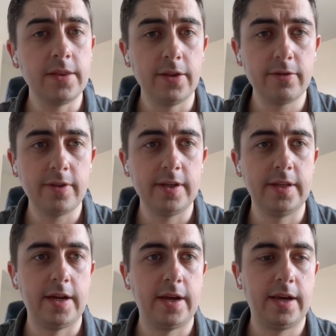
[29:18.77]
The other
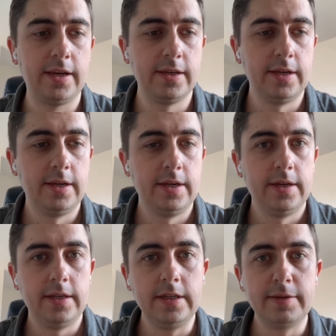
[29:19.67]
thing that I
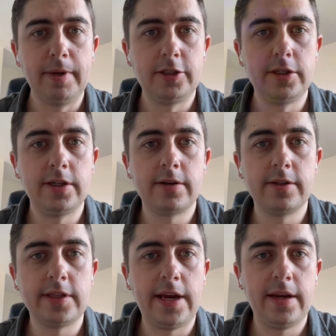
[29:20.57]
need to mention
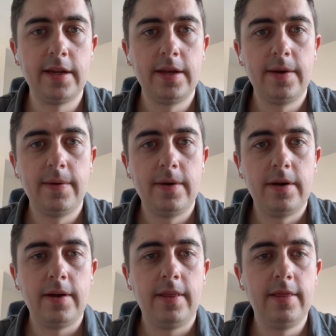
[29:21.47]
here is that
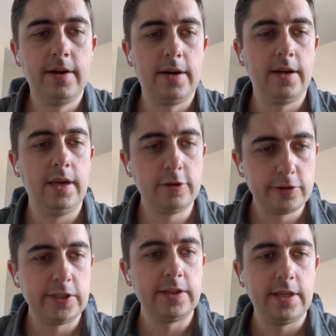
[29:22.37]
the
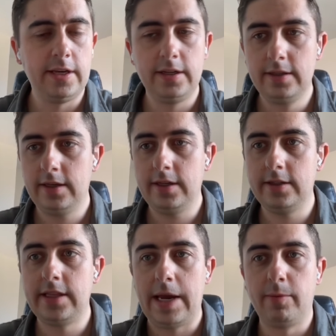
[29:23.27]
interesting thing
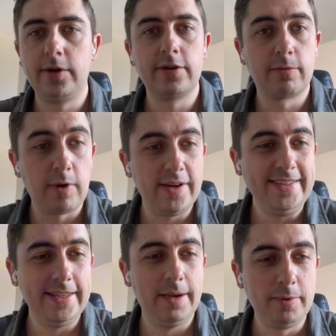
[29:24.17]
is that when you're
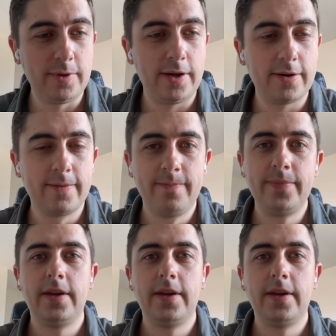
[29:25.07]
running the emulator,